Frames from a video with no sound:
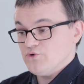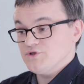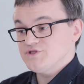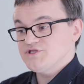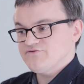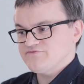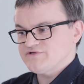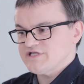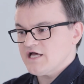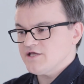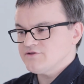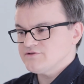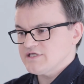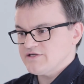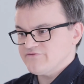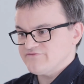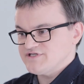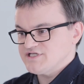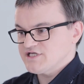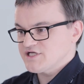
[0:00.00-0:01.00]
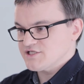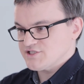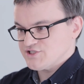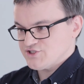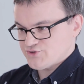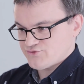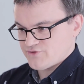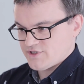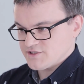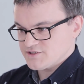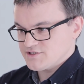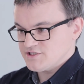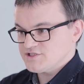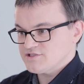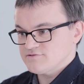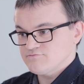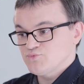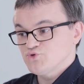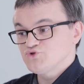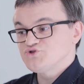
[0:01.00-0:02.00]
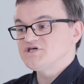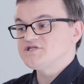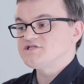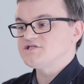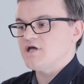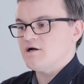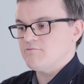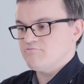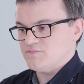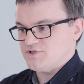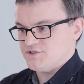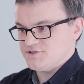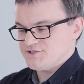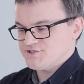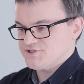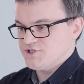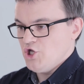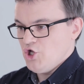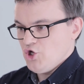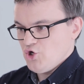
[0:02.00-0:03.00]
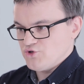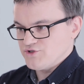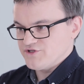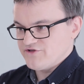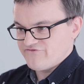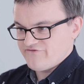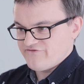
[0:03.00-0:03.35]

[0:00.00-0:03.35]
What they've done, they've deconstructed and put the numbers on the